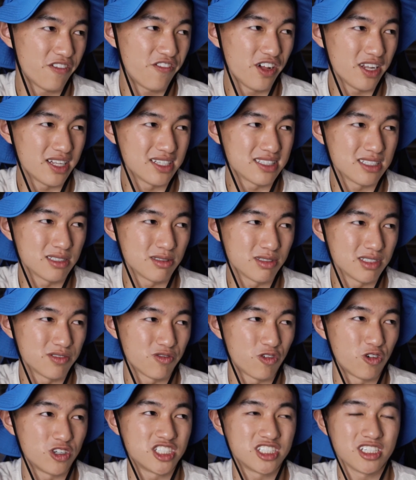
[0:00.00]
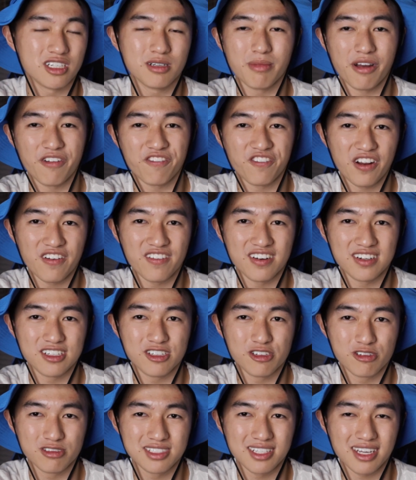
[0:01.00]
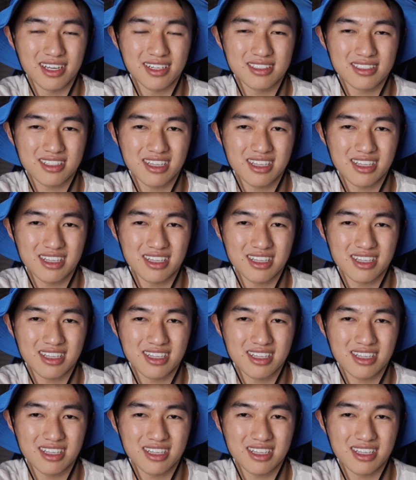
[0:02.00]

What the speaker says: I felt like this was for sure my favorite neuroscience